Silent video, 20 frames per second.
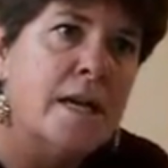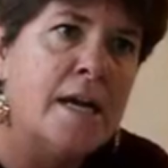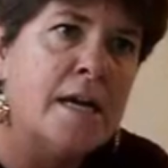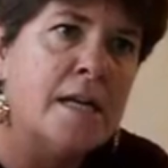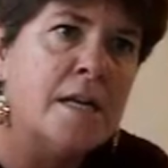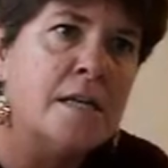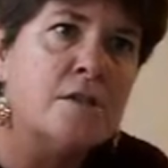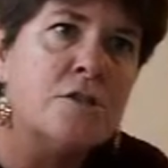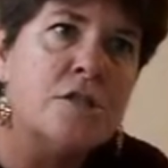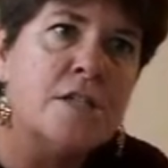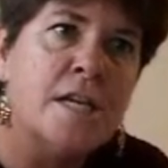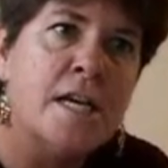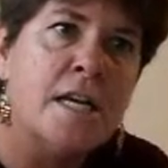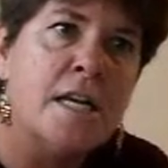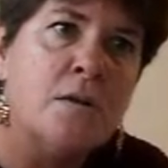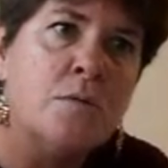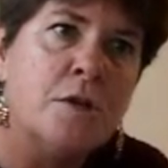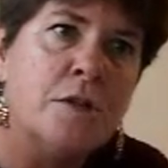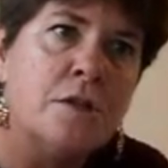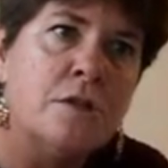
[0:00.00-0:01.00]
and
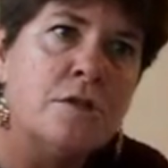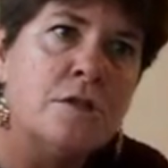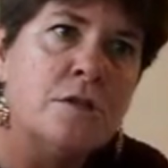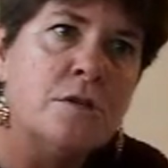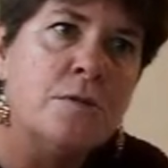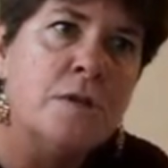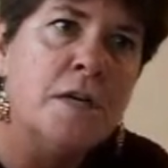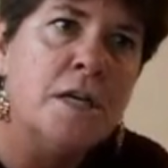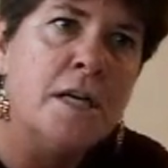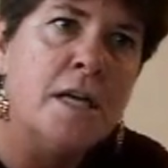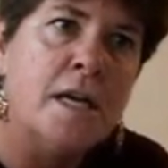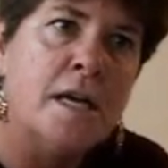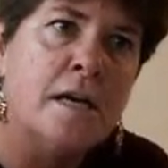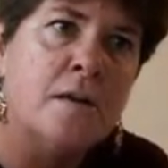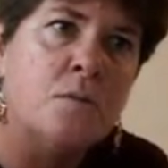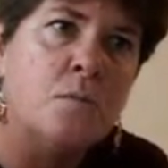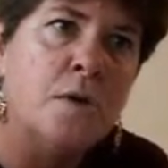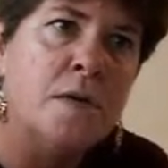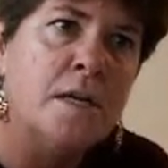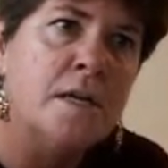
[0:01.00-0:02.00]
understanding what they're doing,
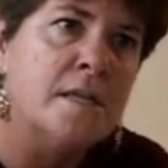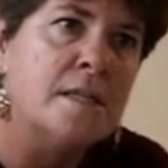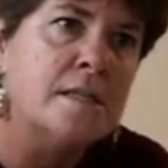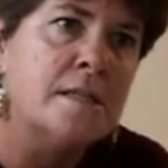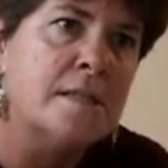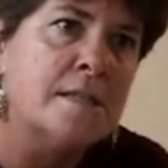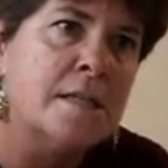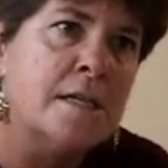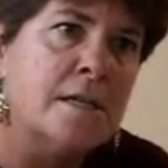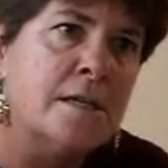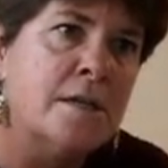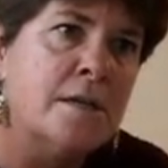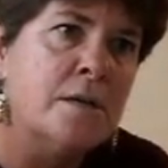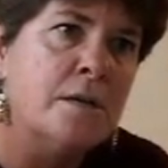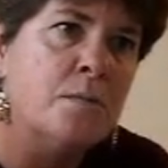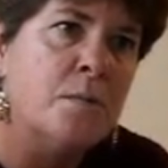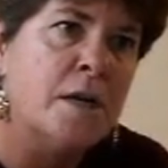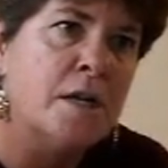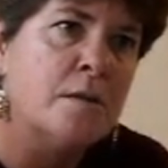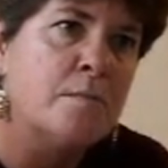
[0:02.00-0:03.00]
and when
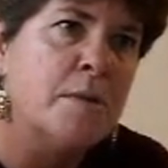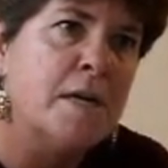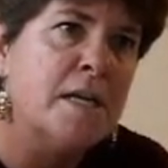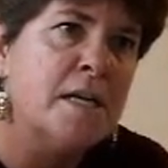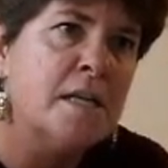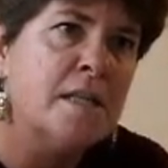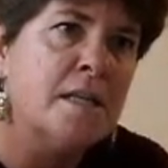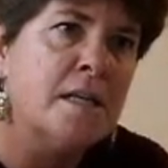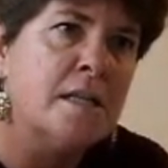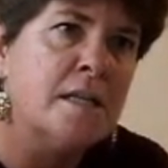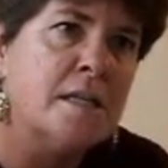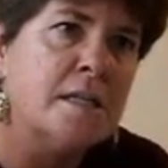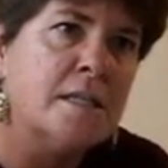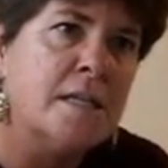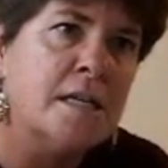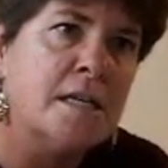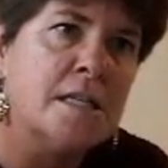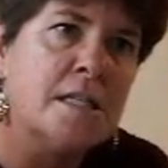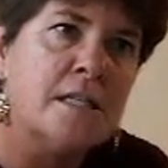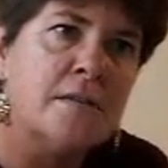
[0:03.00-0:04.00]
necessary, recommending that they
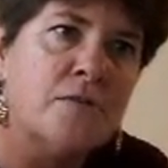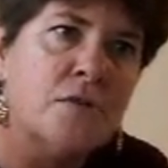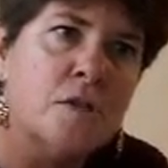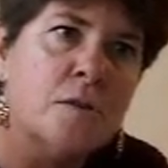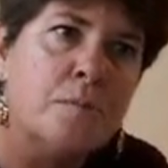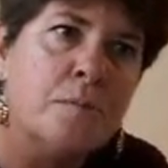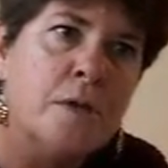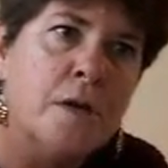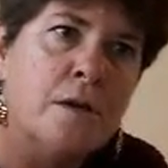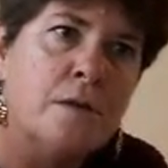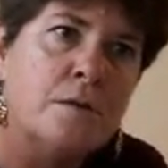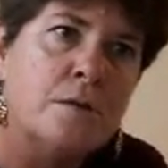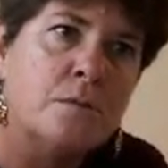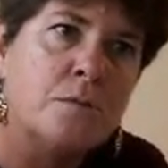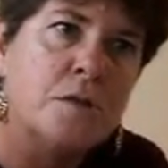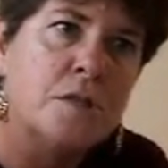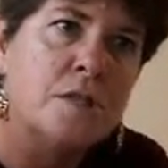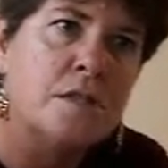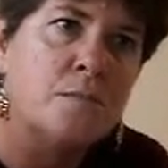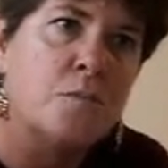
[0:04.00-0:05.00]
take a different
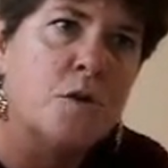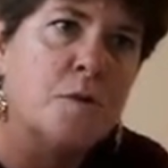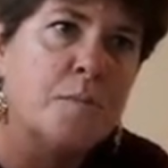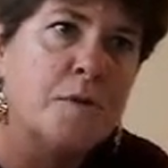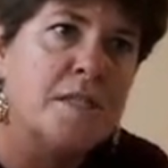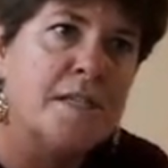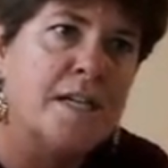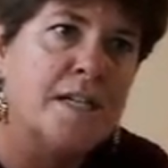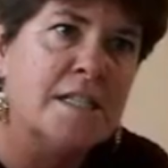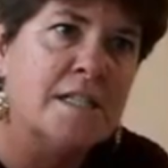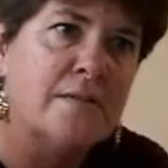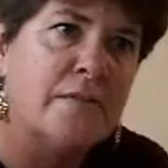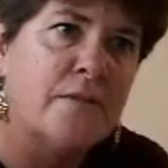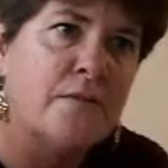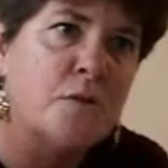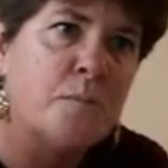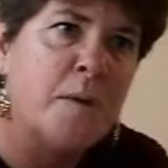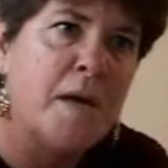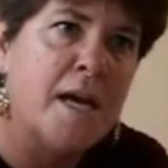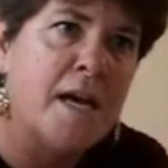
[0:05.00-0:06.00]
approach, which is more protective
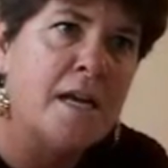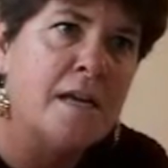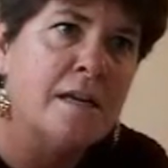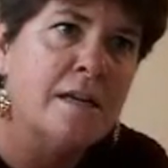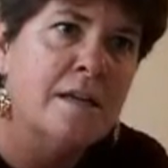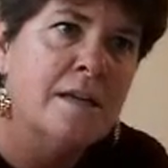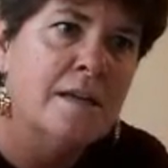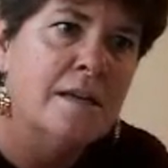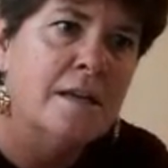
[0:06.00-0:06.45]
of the bay.